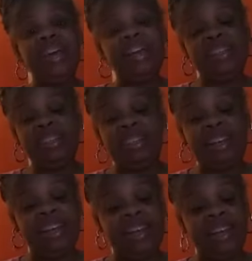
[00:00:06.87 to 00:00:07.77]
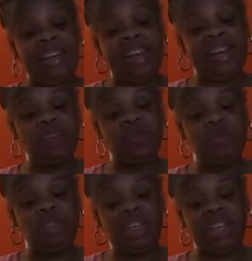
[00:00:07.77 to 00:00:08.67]
it's a late night
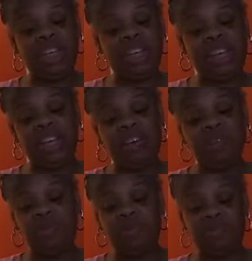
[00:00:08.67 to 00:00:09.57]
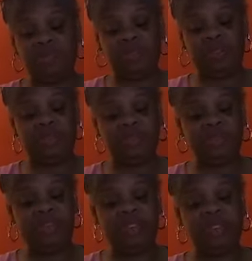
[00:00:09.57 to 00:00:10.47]
crochet thing going on.
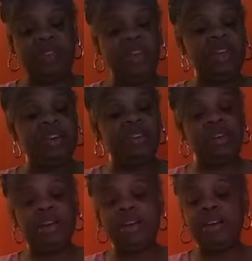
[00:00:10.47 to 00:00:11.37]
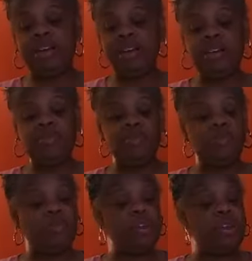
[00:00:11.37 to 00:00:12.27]
So I couldn't come
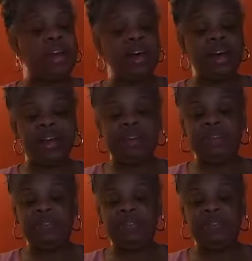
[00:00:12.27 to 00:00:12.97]
on live